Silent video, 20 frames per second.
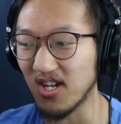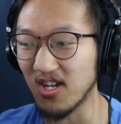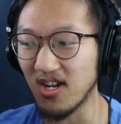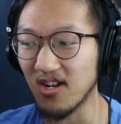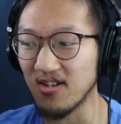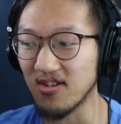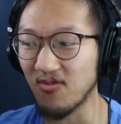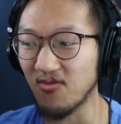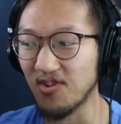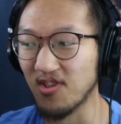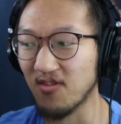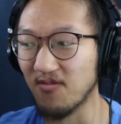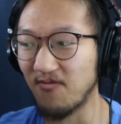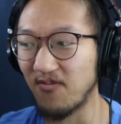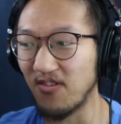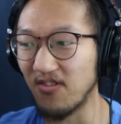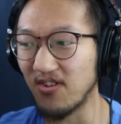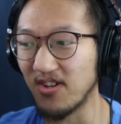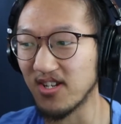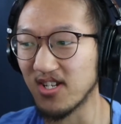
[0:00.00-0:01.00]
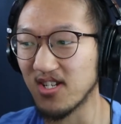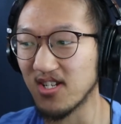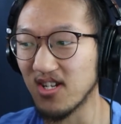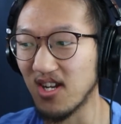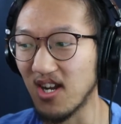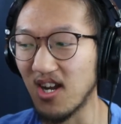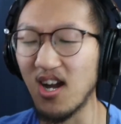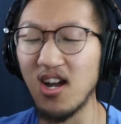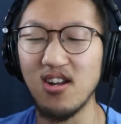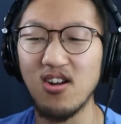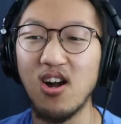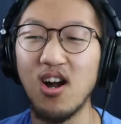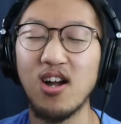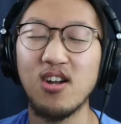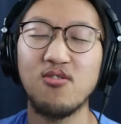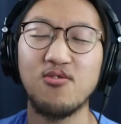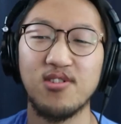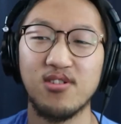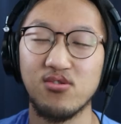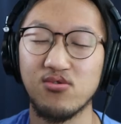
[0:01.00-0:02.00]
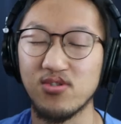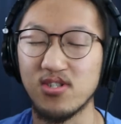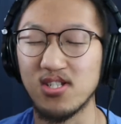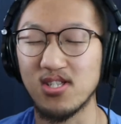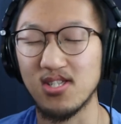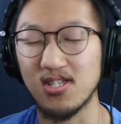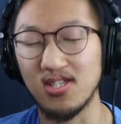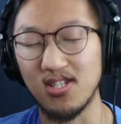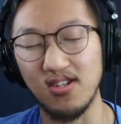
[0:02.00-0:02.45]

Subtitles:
I always feel like I always treat,